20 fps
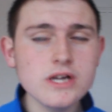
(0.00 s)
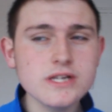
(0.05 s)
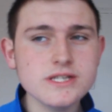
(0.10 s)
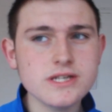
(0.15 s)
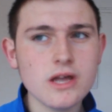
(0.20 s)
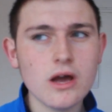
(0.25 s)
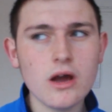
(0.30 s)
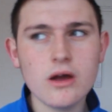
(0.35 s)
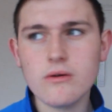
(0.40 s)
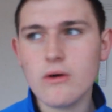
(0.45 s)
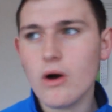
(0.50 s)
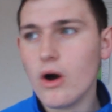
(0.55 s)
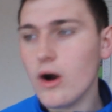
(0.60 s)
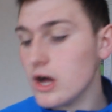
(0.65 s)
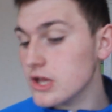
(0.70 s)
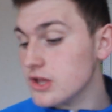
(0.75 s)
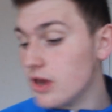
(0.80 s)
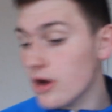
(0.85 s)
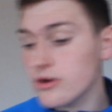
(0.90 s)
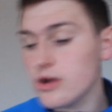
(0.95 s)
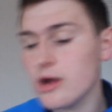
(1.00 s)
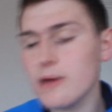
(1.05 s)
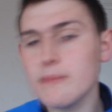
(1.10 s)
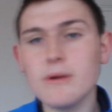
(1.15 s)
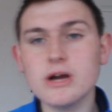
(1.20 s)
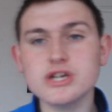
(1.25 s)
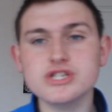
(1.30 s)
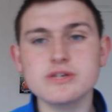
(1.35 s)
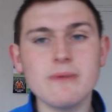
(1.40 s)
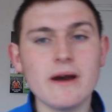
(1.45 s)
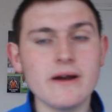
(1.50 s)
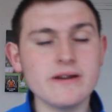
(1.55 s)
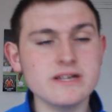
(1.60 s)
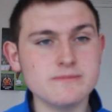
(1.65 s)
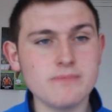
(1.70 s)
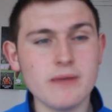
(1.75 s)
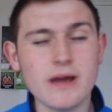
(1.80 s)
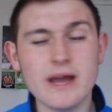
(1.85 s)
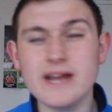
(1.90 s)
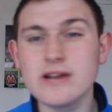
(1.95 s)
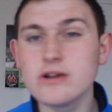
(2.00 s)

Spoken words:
So I don't know much about this player.